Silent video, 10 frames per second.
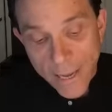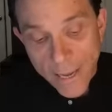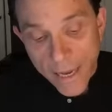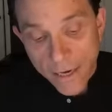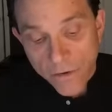
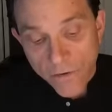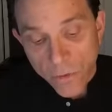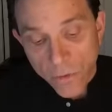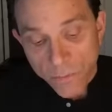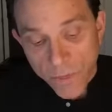Okay. And
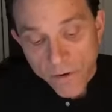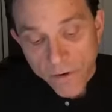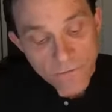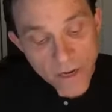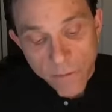so it's been a
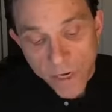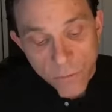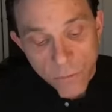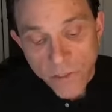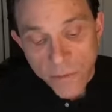
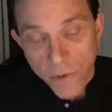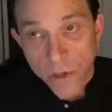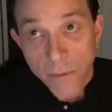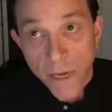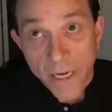fundamental principle
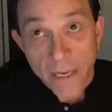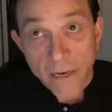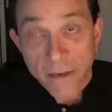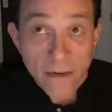of mine.